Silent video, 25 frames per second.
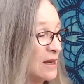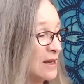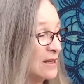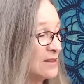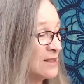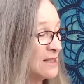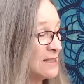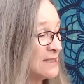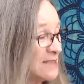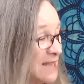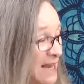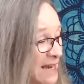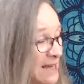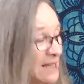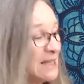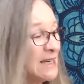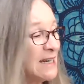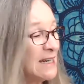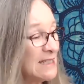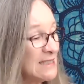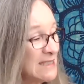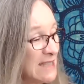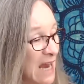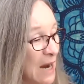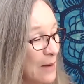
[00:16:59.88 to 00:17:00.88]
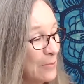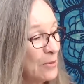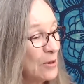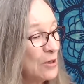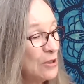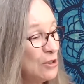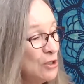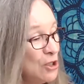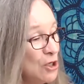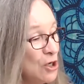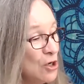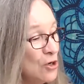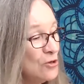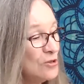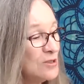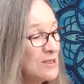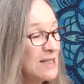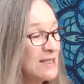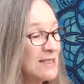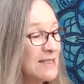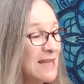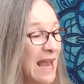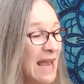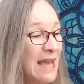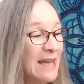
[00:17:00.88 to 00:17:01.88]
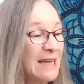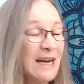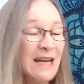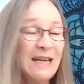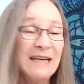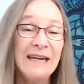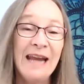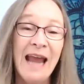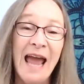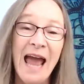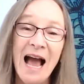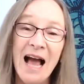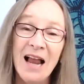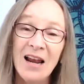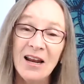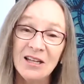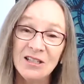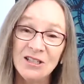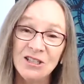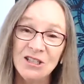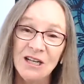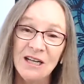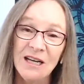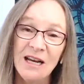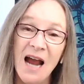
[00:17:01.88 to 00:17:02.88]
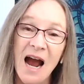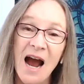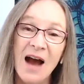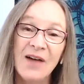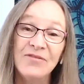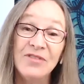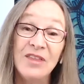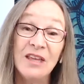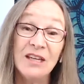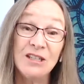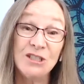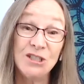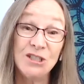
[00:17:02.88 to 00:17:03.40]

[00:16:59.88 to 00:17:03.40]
The second example uses an analogy of the